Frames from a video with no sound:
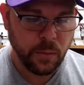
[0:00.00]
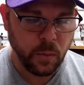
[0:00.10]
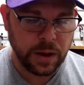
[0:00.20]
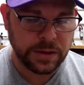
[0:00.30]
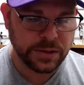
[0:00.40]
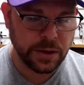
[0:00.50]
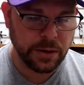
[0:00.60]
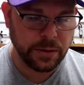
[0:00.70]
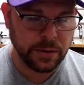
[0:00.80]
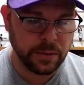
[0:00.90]
Juan
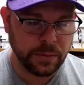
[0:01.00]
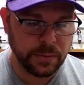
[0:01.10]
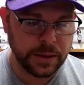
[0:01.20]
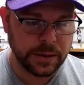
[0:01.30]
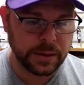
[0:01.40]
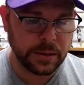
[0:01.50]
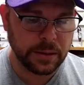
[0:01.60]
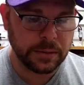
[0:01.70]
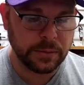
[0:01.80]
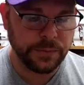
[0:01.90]
Soto with
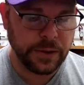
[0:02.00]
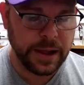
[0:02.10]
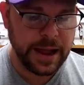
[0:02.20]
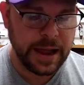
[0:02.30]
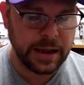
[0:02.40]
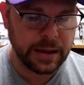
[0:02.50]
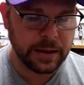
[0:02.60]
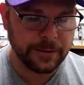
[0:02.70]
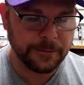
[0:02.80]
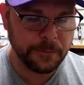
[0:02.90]
the flag.